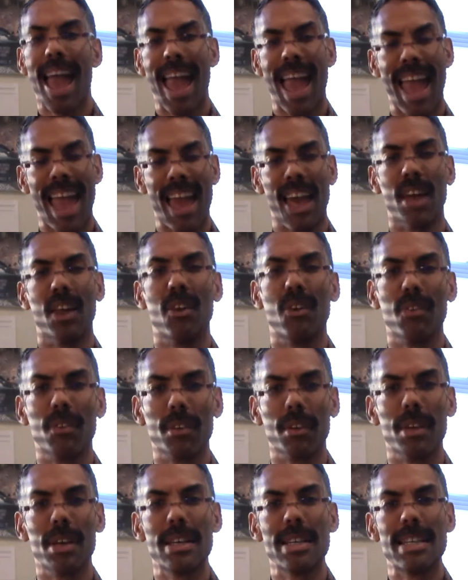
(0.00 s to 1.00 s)

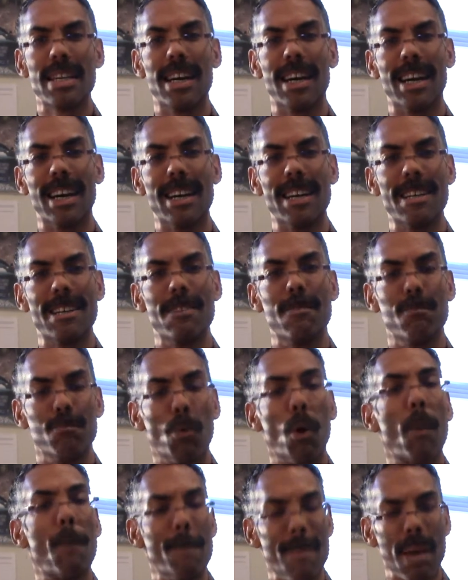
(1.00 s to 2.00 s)
and uh,
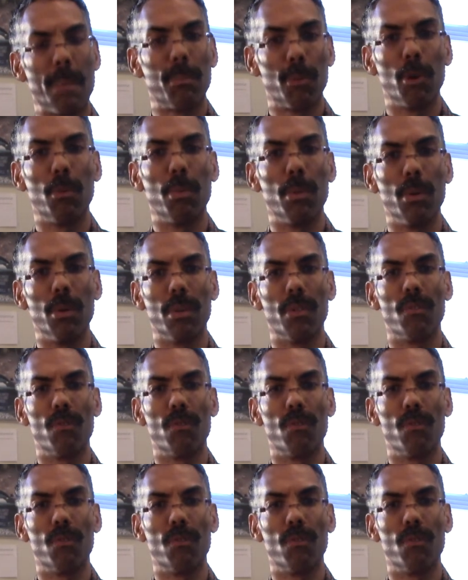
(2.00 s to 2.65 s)
more memorable